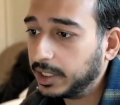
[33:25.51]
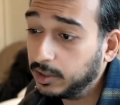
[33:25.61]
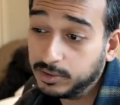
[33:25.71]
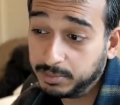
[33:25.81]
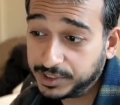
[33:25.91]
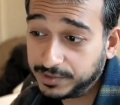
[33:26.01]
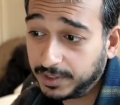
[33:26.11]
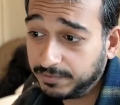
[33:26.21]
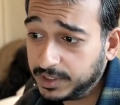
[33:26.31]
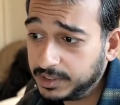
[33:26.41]
i own a bunch of
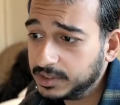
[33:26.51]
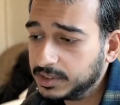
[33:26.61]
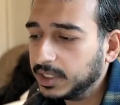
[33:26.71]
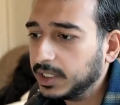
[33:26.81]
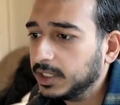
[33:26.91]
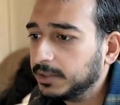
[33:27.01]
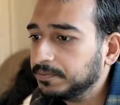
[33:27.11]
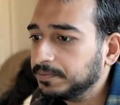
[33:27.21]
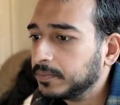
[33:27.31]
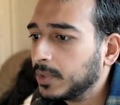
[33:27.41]
nfts
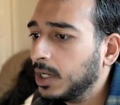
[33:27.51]
um,